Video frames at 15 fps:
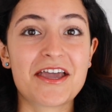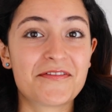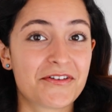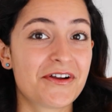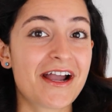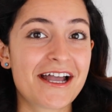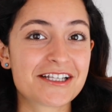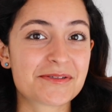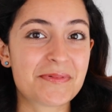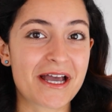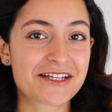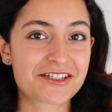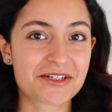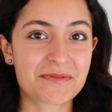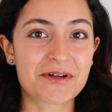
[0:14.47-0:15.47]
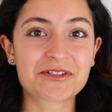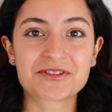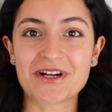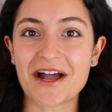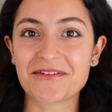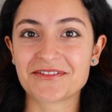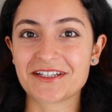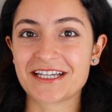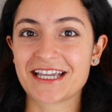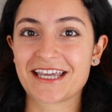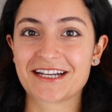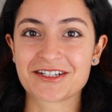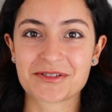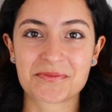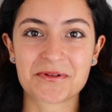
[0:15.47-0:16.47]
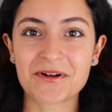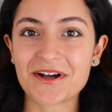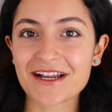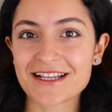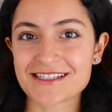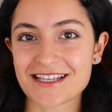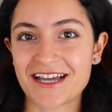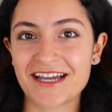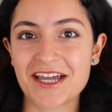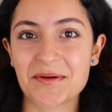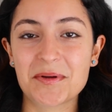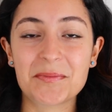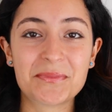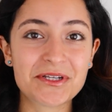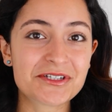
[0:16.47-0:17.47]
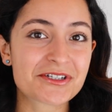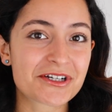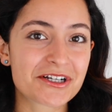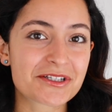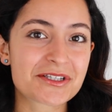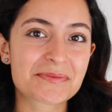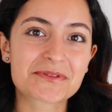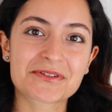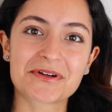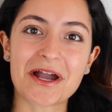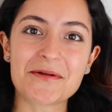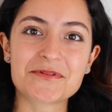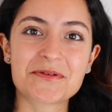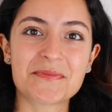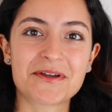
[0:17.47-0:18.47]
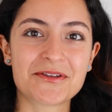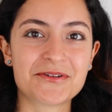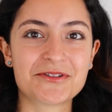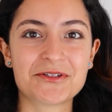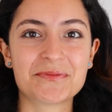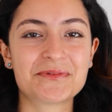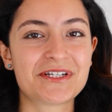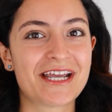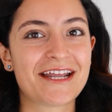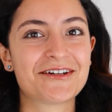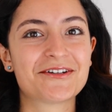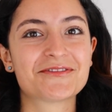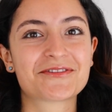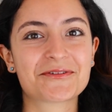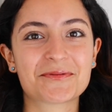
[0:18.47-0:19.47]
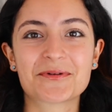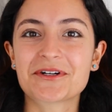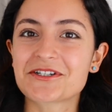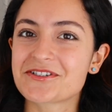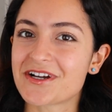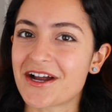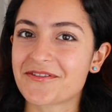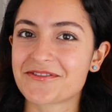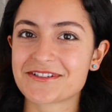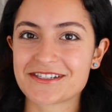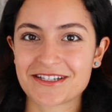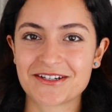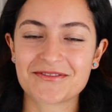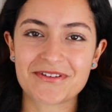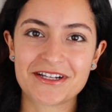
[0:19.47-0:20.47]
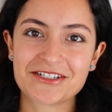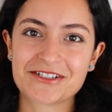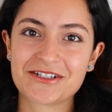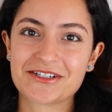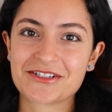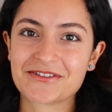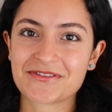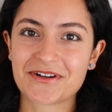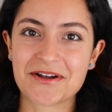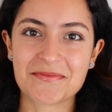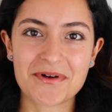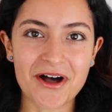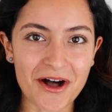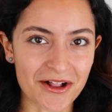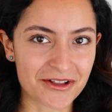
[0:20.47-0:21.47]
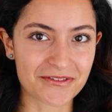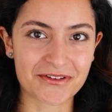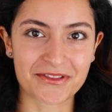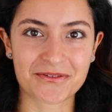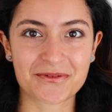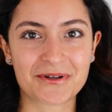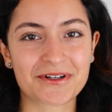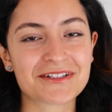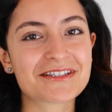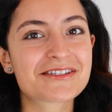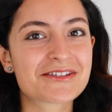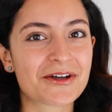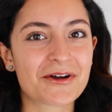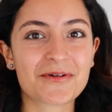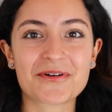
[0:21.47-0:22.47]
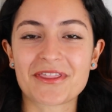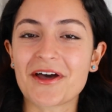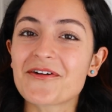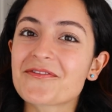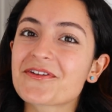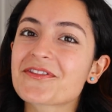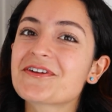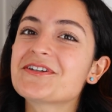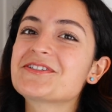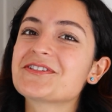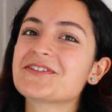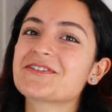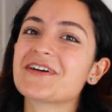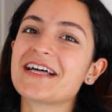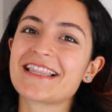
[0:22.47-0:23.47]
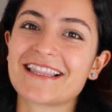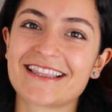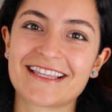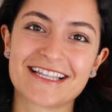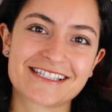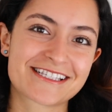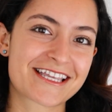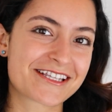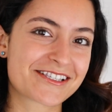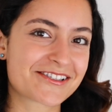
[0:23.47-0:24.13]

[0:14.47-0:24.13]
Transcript: If you're as passionate about traveling and exploring as I am, be sure to subscribe to my YouTube channel for more travels and adventures from all over the world. So without further ado, let's get